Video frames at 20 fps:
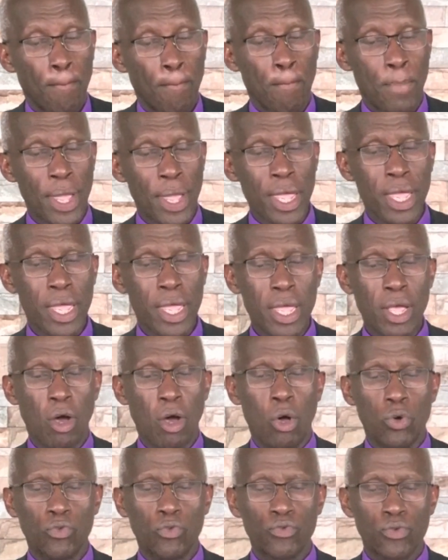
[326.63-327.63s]
Be
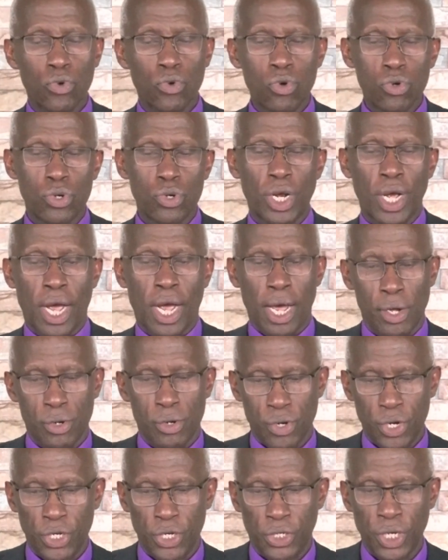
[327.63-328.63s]
of good
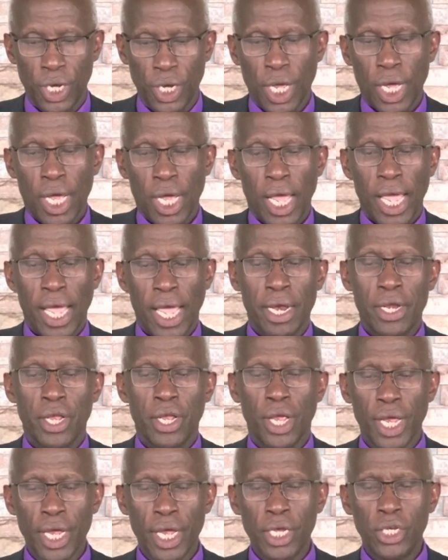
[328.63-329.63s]
courage, and
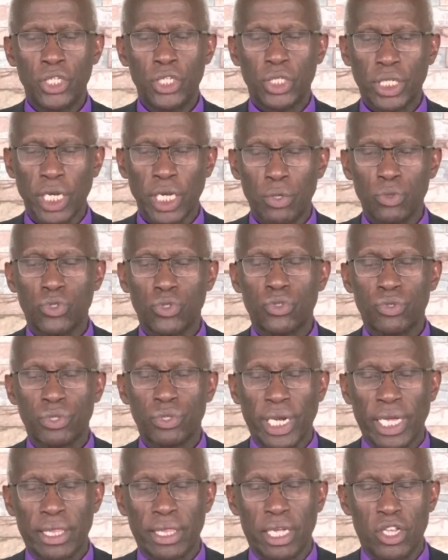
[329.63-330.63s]
he shall
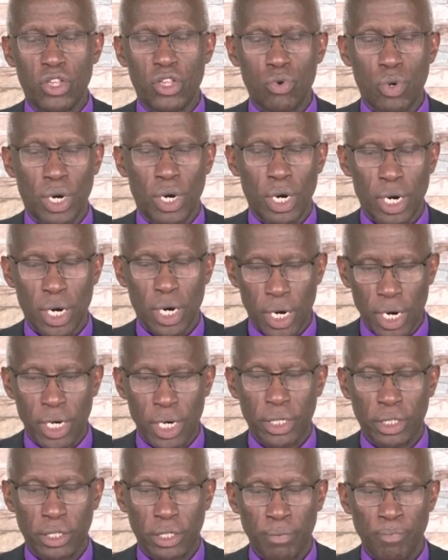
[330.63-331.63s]
strengthen your
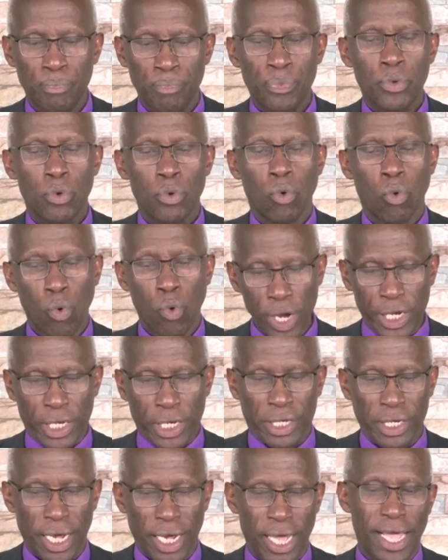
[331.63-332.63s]
heart.
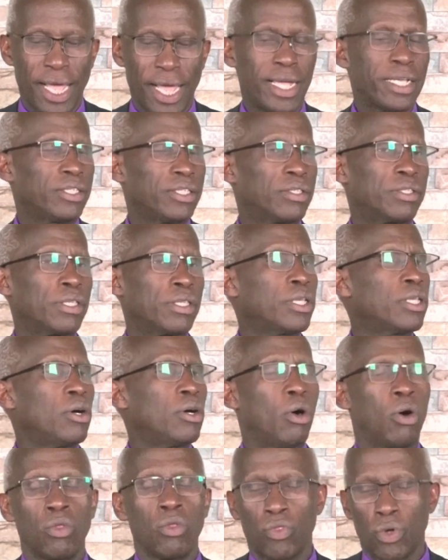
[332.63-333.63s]
Wait, I say,
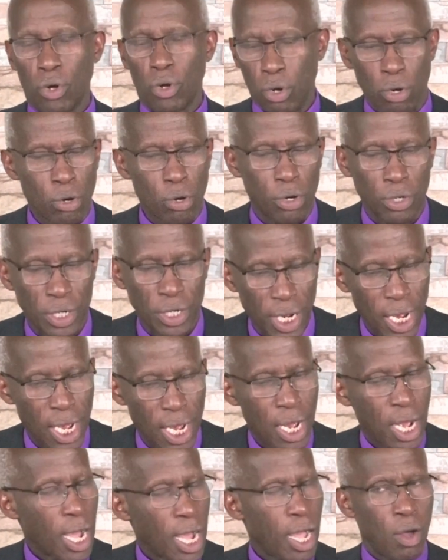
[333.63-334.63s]
on the Lord.
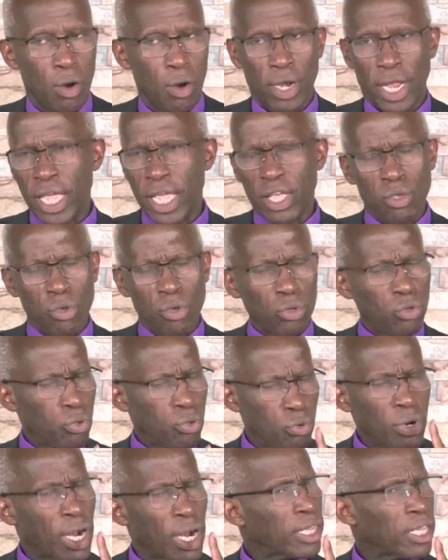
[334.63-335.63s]
I'd like you to
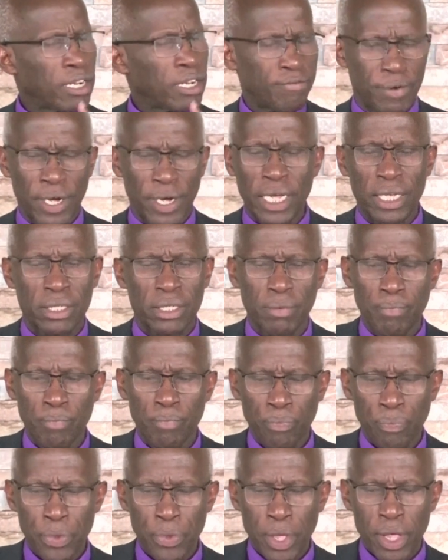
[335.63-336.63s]
look at that verse.
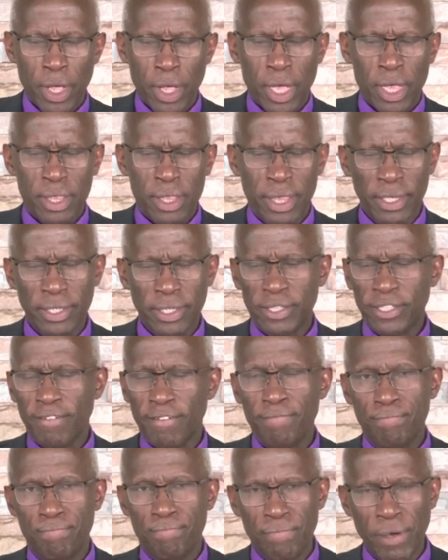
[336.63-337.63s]
This is a
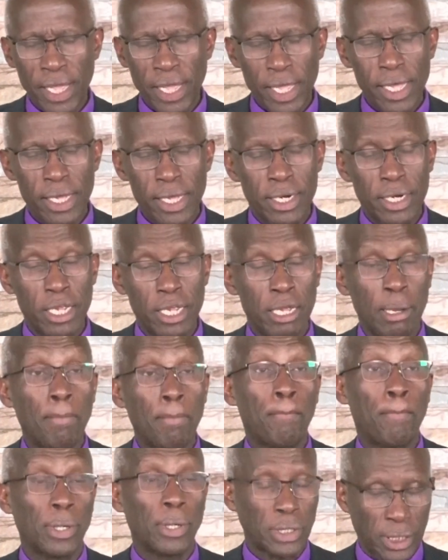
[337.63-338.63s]
very
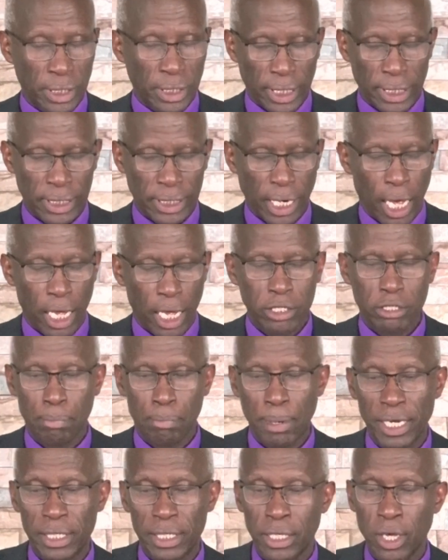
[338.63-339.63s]
important
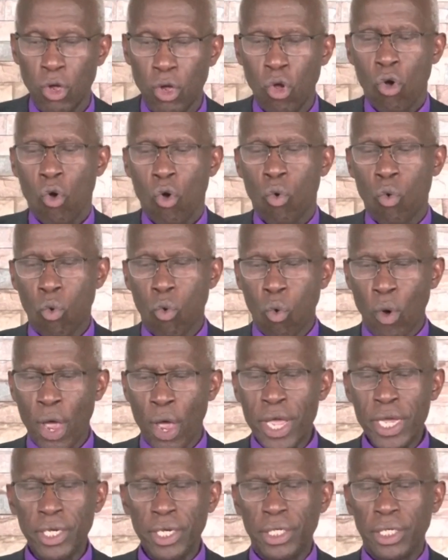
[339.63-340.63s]
aspect.
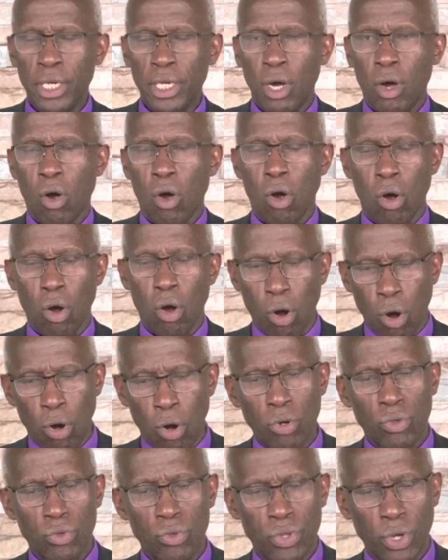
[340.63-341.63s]
Wait
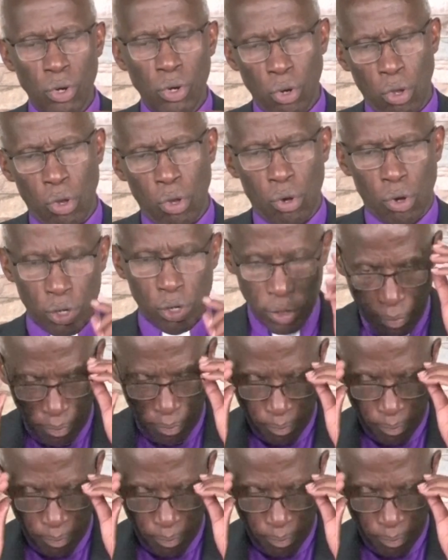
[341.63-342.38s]
on the Lord.